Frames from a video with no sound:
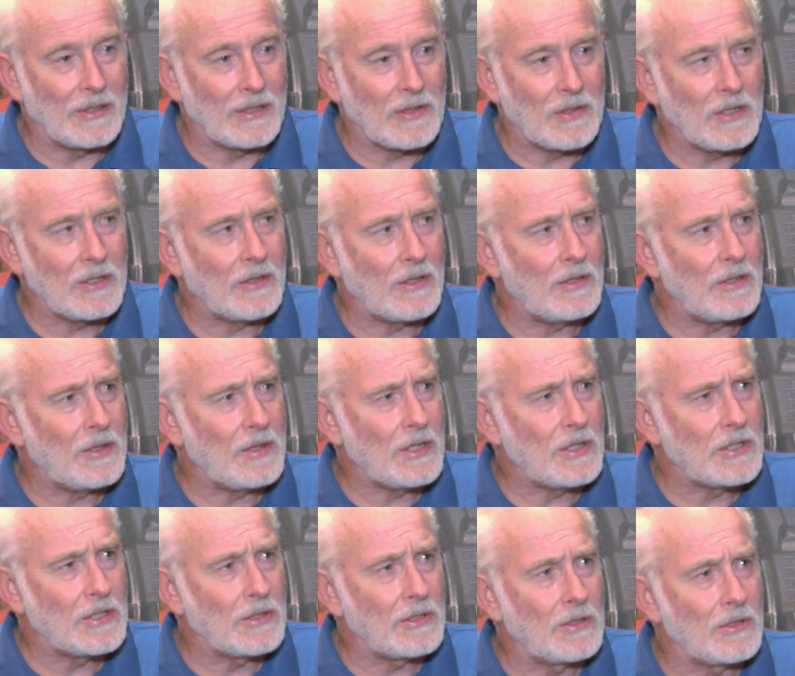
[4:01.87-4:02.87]
in. I think the only thing
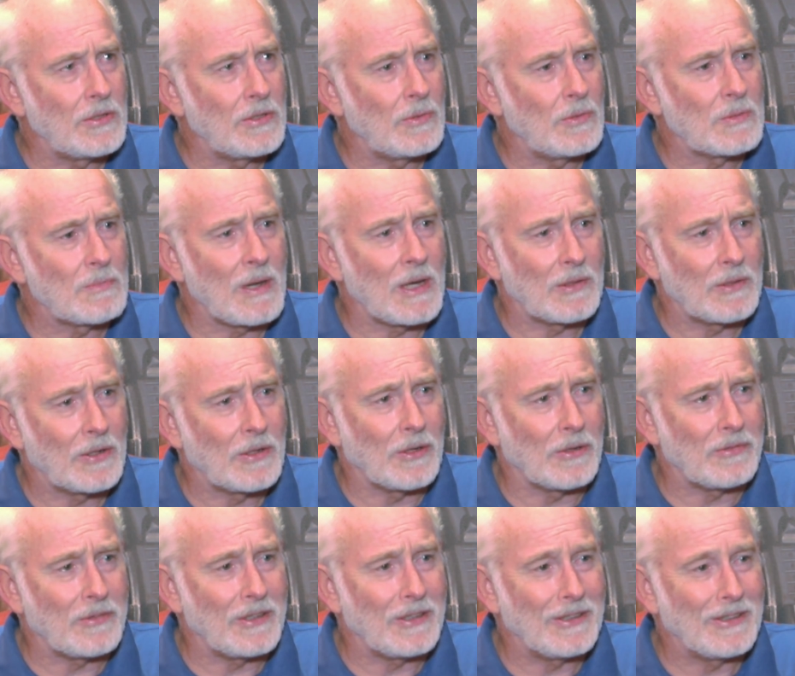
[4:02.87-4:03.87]
she didn't do was make the
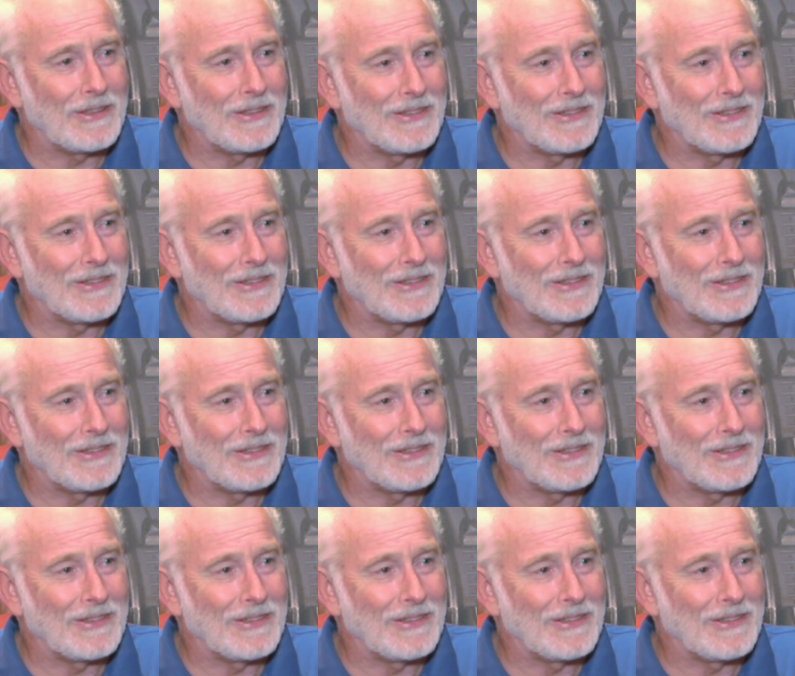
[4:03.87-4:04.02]
coffee.